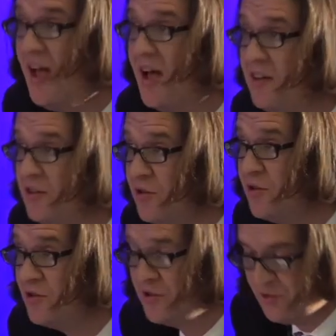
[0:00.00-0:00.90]
and
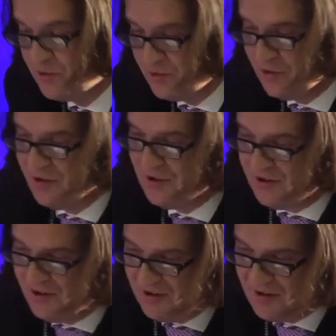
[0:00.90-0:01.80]
donors all
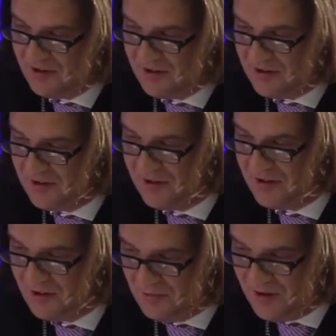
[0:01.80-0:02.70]
uh,
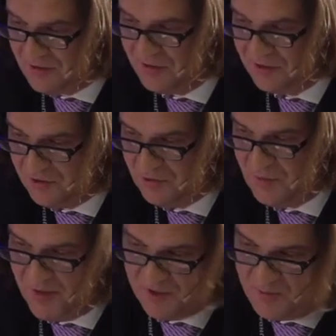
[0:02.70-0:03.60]
around
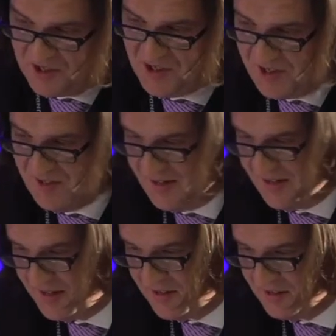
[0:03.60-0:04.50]
Europe and especially in their
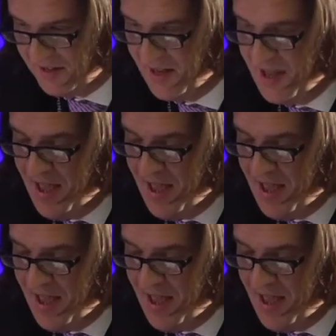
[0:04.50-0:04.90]
garden.